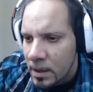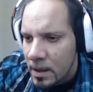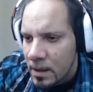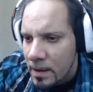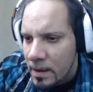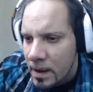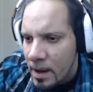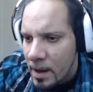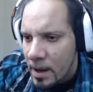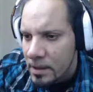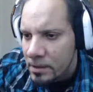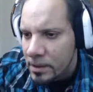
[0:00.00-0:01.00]
And then the
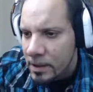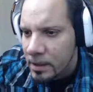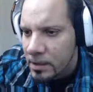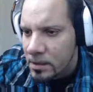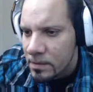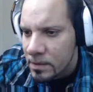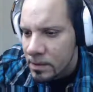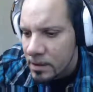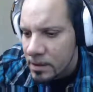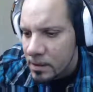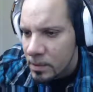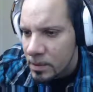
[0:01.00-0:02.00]
high grade is for
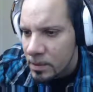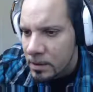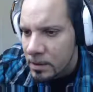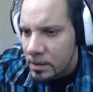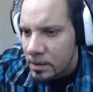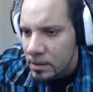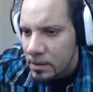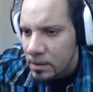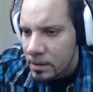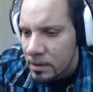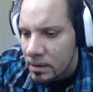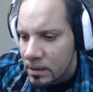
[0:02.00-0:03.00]
this one.
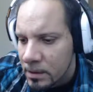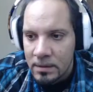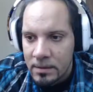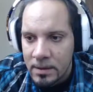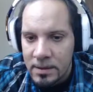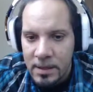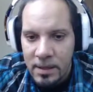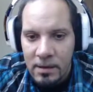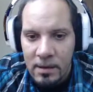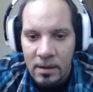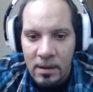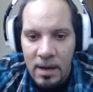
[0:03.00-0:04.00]
So let's get
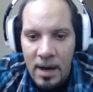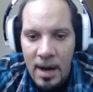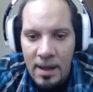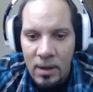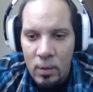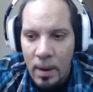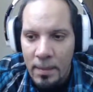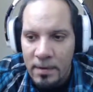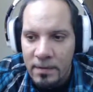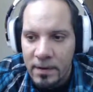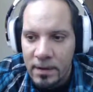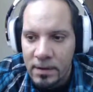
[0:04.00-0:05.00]
our hollow
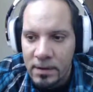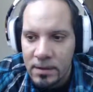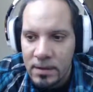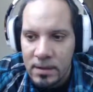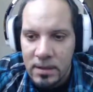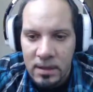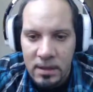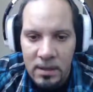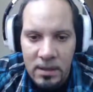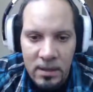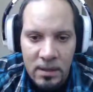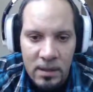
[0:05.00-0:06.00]
weapon first.
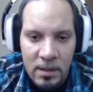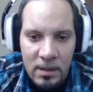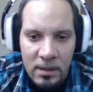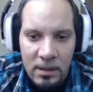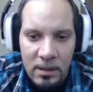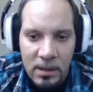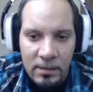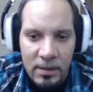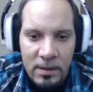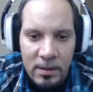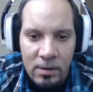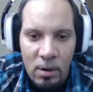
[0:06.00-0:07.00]
Give
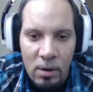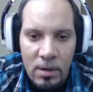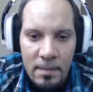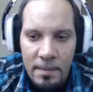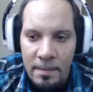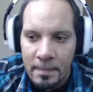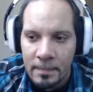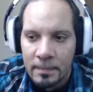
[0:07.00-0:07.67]
it to the golem.